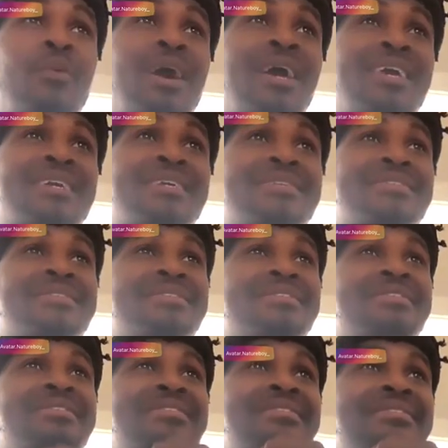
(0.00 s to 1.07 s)
white.
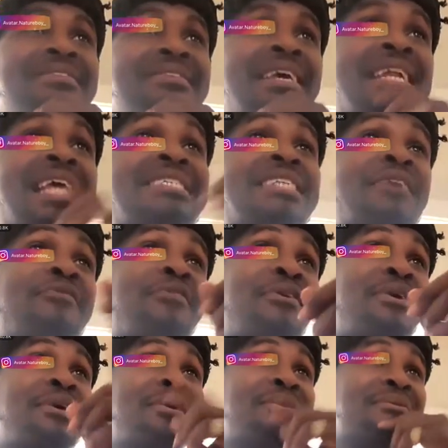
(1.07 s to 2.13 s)
And that's that
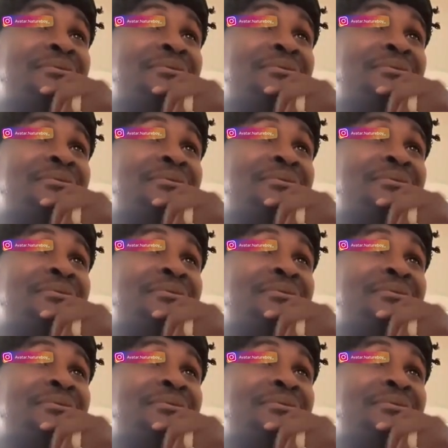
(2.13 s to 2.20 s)
Virgo.